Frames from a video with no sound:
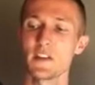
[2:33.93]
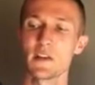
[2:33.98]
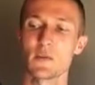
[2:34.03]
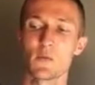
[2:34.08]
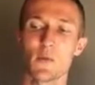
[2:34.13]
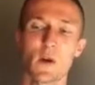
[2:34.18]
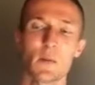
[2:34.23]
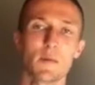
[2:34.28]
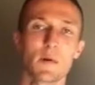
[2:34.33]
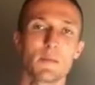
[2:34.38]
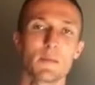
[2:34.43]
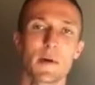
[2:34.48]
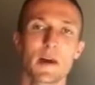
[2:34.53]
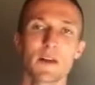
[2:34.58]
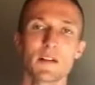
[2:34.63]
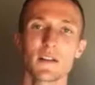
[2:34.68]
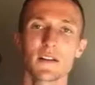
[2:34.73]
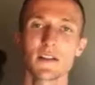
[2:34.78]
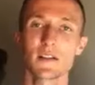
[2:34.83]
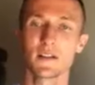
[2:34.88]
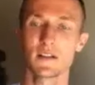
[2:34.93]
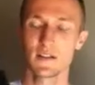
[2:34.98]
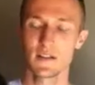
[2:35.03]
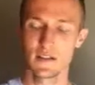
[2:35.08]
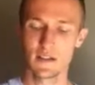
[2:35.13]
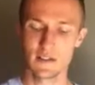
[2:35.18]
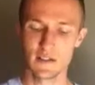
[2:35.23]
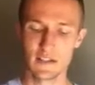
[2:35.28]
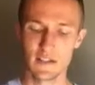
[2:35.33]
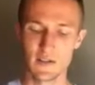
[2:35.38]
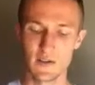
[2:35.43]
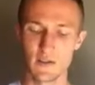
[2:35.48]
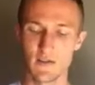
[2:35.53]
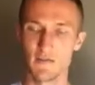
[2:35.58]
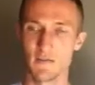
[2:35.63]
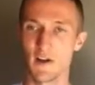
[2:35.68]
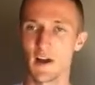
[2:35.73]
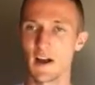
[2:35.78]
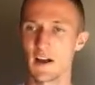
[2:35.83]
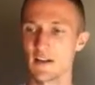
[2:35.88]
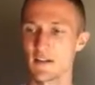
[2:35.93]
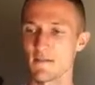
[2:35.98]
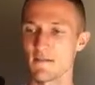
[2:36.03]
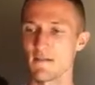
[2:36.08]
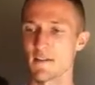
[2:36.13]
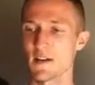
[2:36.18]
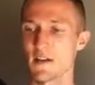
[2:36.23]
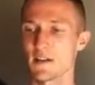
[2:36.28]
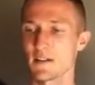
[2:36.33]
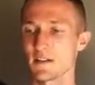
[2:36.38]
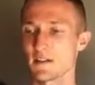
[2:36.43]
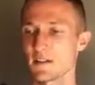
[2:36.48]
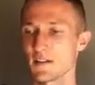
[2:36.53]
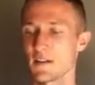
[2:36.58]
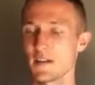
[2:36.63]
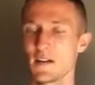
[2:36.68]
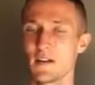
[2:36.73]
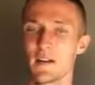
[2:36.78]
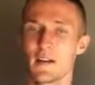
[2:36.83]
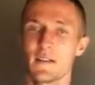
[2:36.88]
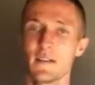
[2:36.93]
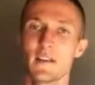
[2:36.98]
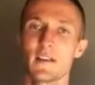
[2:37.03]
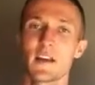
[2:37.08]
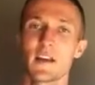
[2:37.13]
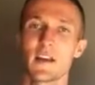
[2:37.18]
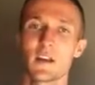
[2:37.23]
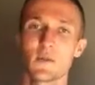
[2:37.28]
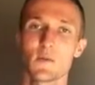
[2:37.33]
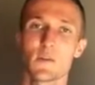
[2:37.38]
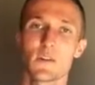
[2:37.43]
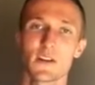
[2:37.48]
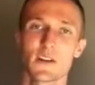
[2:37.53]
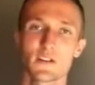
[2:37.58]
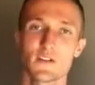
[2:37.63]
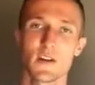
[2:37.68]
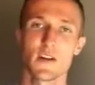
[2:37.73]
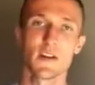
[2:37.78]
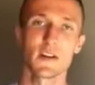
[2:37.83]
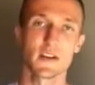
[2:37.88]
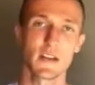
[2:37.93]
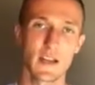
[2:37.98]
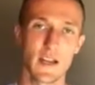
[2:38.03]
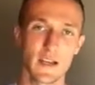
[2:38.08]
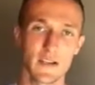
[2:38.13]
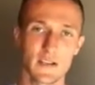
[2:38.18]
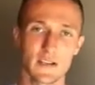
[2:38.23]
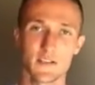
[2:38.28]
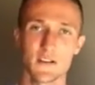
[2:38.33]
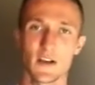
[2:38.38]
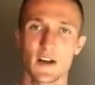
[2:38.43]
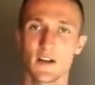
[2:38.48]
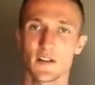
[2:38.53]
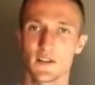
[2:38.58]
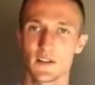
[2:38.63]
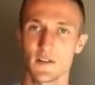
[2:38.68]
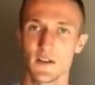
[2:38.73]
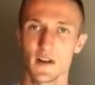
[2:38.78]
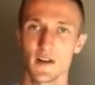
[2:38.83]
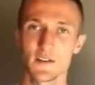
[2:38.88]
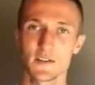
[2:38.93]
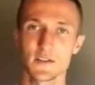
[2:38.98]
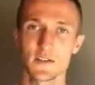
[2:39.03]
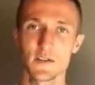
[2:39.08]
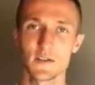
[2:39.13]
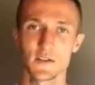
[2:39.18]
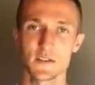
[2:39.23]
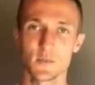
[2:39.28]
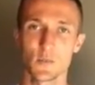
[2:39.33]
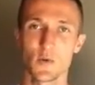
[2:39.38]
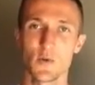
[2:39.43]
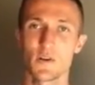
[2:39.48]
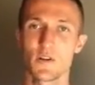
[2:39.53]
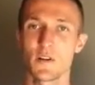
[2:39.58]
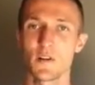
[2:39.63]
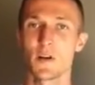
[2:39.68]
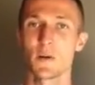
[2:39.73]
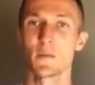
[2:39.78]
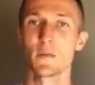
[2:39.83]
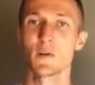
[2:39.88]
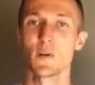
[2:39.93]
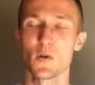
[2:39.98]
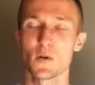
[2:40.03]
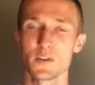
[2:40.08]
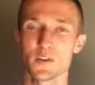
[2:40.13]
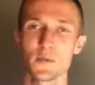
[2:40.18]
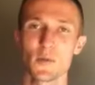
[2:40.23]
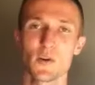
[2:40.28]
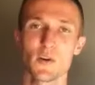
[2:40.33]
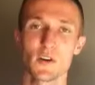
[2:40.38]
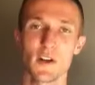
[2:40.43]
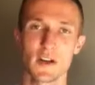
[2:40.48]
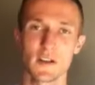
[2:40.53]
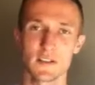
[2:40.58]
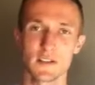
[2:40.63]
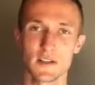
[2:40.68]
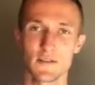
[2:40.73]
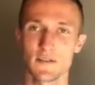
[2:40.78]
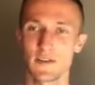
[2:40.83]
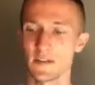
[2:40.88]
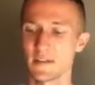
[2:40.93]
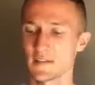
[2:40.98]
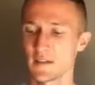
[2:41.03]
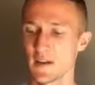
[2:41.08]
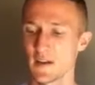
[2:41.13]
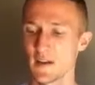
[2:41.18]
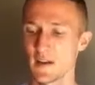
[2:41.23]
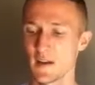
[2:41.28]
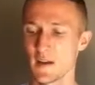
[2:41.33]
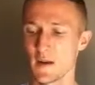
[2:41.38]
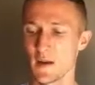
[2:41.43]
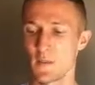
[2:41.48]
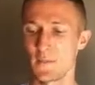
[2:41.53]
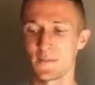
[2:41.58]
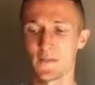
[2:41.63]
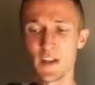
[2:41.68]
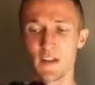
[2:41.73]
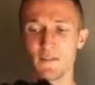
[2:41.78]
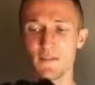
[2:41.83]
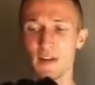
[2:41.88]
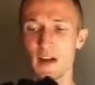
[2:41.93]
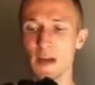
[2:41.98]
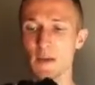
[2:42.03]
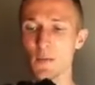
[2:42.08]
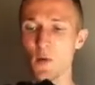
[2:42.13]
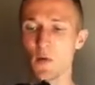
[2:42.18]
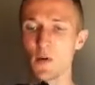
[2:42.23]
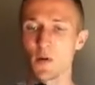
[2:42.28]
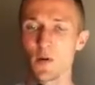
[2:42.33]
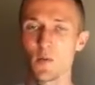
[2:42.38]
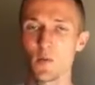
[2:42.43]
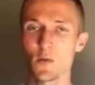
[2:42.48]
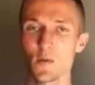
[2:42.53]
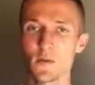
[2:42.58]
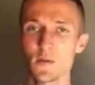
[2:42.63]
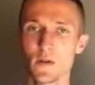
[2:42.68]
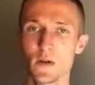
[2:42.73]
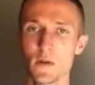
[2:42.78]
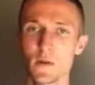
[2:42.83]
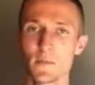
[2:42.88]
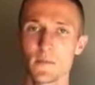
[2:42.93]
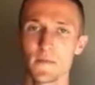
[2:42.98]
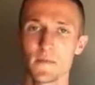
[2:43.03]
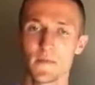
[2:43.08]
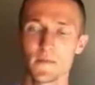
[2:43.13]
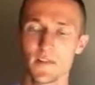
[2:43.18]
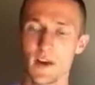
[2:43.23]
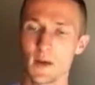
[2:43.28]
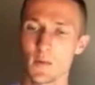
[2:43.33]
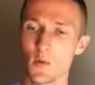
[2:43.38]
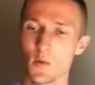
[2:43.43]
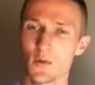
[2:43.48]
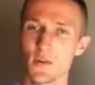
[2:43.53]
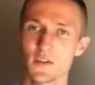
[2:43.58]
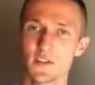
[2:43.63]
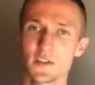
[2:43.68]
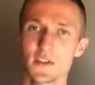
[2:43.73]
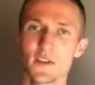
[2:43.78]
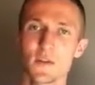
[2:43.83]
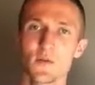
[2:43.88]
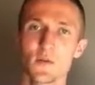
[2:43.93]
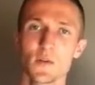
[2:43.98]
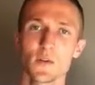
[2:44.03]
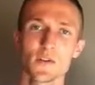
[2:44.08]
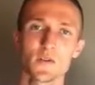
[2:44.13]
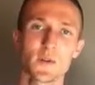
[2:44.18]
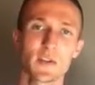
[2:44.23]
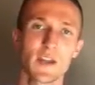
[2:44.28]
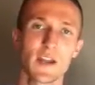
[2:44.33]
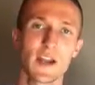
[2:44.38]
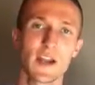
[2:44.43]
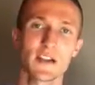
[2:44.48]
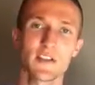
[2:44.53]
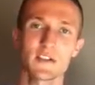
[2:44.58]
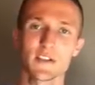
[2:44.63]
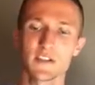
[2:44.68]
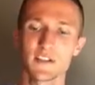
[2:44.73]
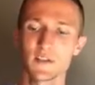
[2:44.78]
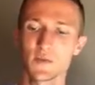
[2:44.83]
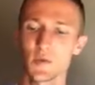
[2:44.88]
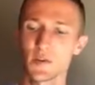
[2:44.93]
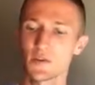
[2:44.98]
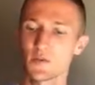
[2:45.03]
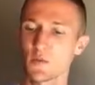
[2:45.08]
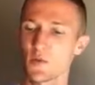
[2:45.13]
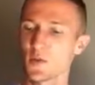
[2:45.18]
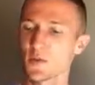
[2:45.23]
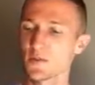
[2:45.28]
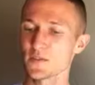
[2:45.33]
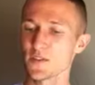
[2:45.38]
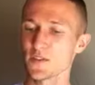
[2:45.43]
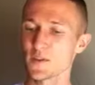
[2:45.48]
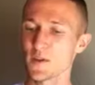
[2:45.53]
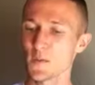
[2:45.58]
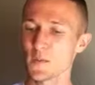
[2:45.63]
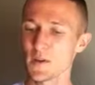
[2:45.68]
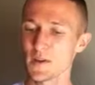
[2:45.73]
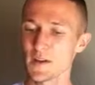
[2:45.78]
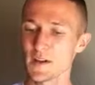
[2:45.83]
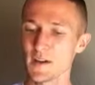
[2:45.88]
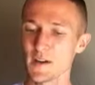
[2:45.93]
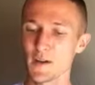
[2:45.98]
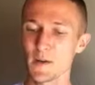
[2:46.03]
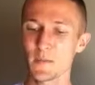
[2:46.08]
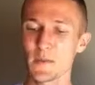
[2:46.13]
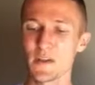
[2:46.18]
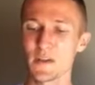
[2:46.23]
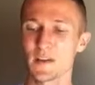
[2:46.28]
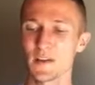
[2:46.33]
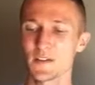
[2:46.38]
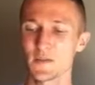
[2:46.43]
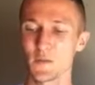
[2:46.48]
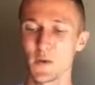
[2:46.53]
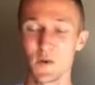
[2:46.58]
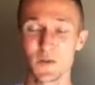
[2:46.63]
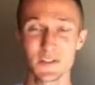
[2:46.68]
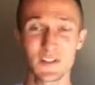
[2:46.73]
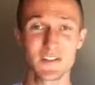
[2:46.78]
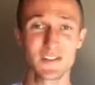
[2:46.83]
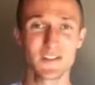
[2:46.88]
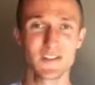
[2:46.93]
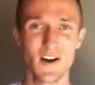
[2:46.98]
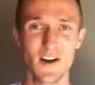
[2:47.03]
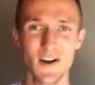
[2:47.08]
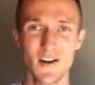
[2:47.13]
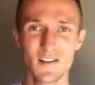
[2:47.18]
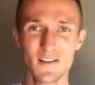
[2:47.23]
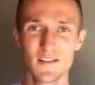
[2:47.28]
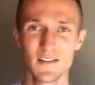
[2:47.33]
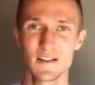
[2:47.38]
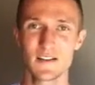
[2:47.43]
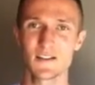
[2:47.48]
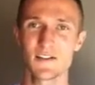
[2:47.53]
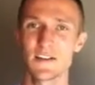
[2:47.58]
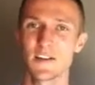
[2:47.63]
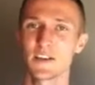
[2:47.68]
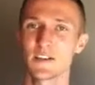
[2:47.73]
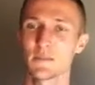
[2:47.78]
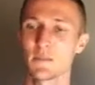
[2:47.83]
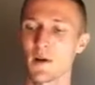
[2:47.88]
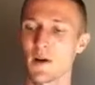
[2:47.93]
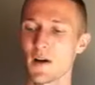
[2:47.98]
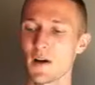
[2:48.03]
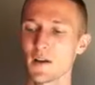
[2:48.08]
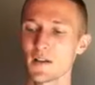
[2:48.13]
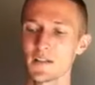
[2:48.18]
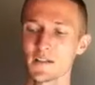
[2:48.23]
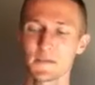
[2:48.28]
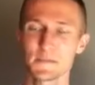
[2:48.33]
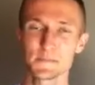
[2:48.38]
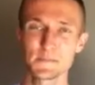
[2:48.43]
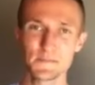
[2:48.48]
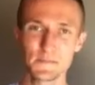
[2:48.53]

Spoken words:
rub her belly, she can do a variety of things. And then that could really try and engage the child across those more gross motor activities. Fine motor skill roles, we could actually switch roles a little bit here, and because Rosie's a dog and she has paws